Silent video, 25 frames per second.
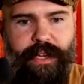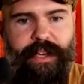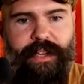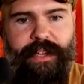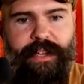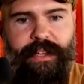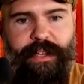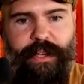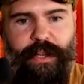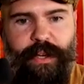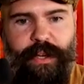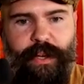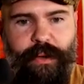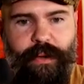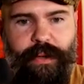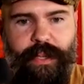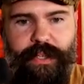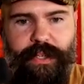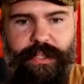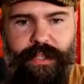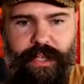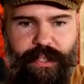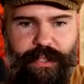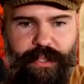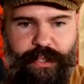
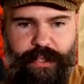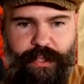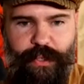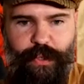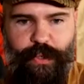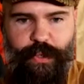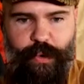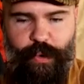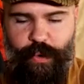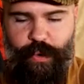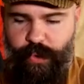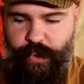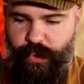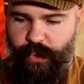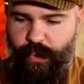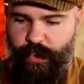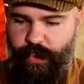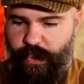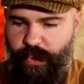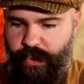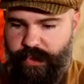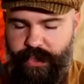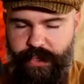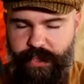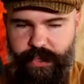as like, this is a
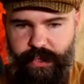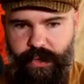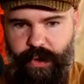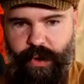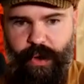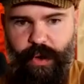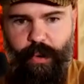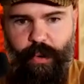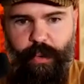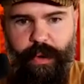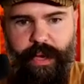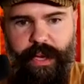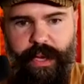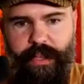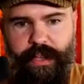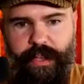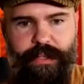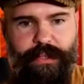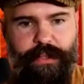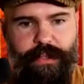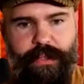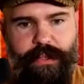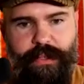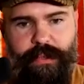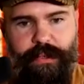corridor and this is the hallway and
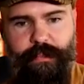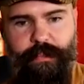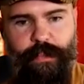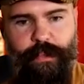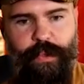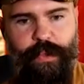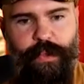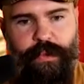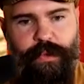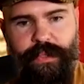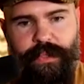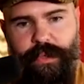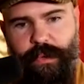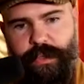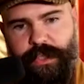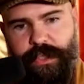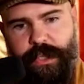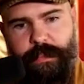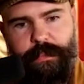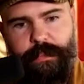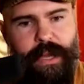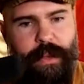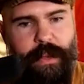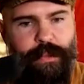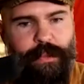these are the moves. And
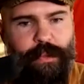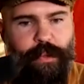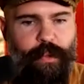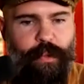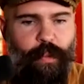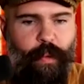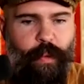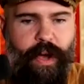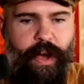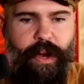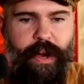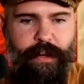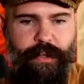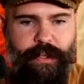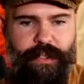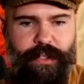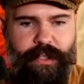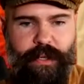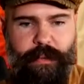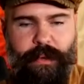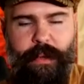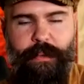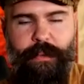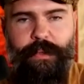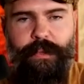sometimes they're on the wires and
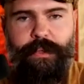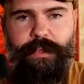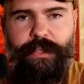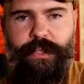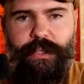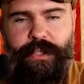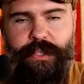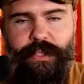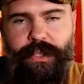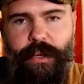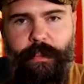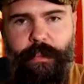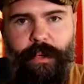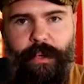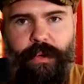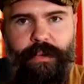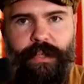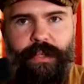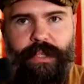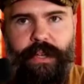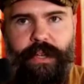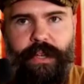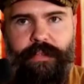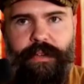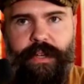sometimes they're just jumping over
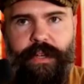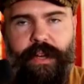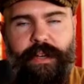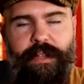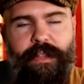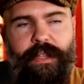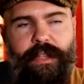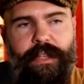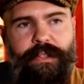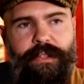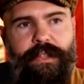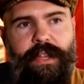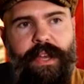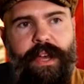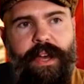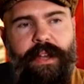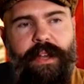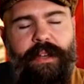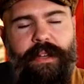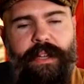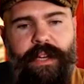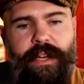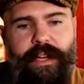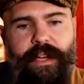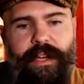stuff and knocking things
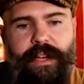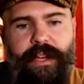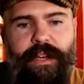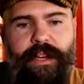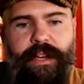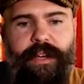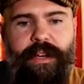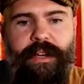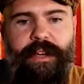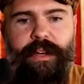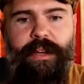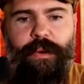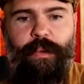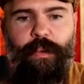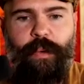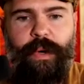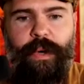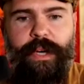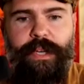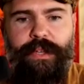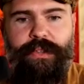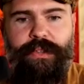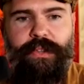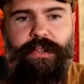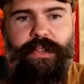down.
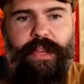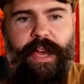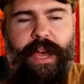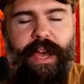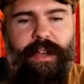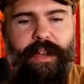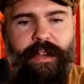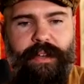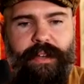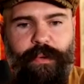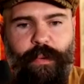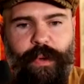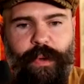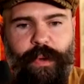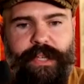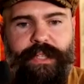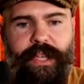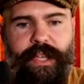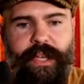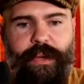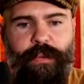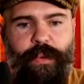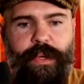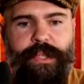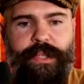What is that?
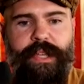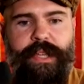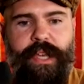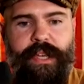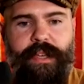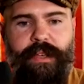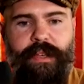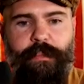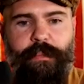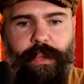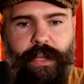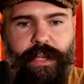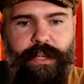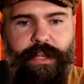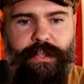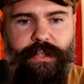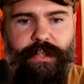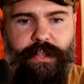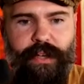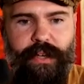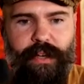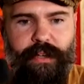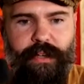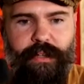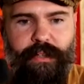What's taking place
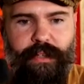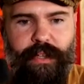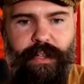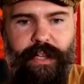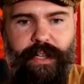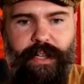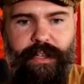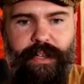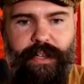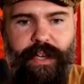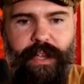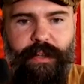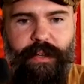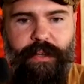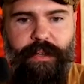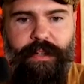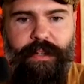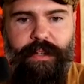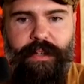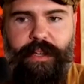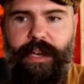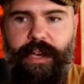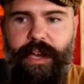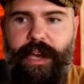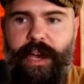there? Like, and
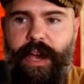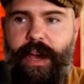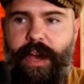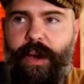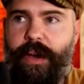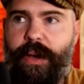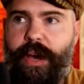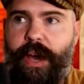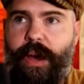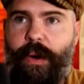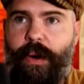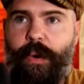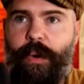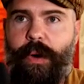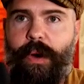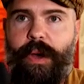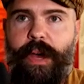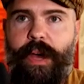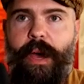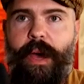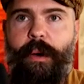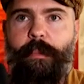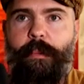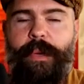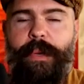
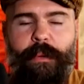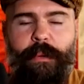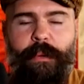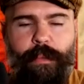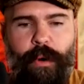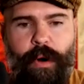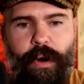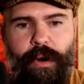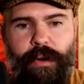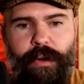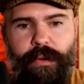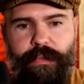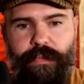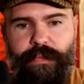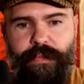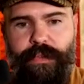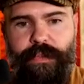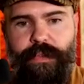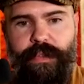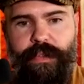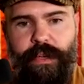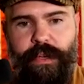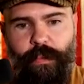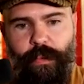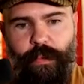how big a part of
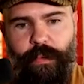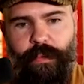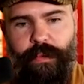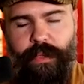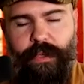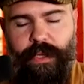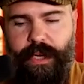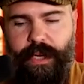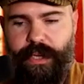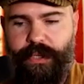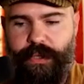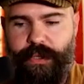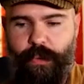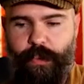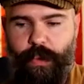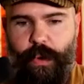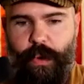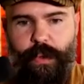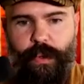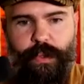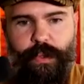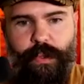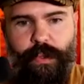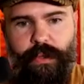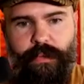the
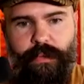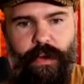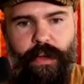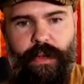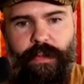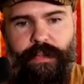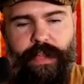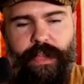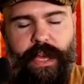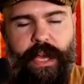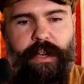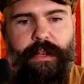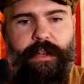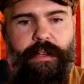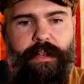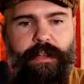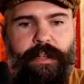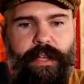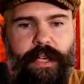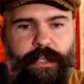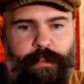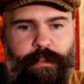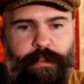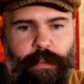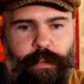rehearsal of all of that
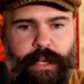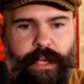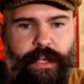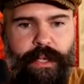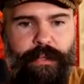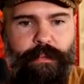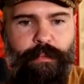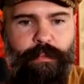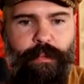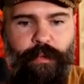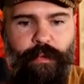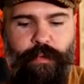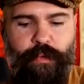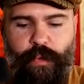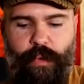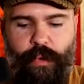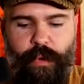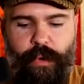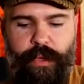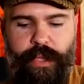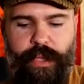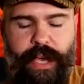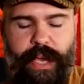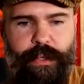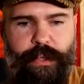takes place
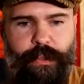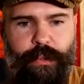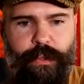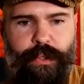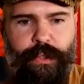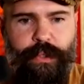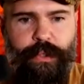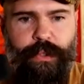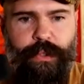before the actual shoot?